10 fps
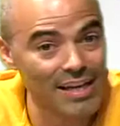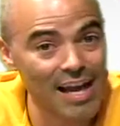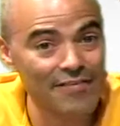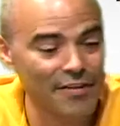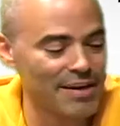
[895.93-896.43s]
an
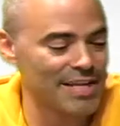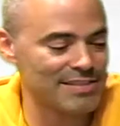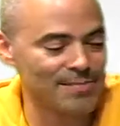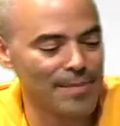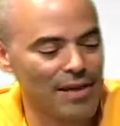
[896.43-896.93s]
iPhone. It has
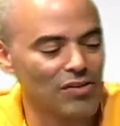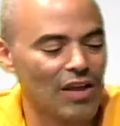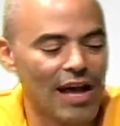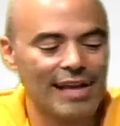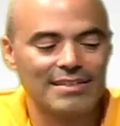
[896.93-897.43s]
the metal
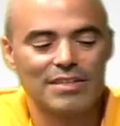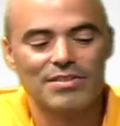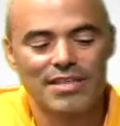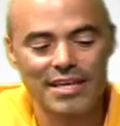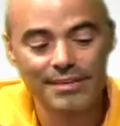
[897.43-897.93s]
lines that you
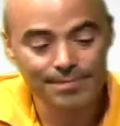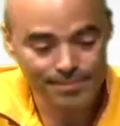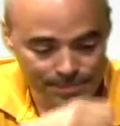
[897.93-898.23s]
see.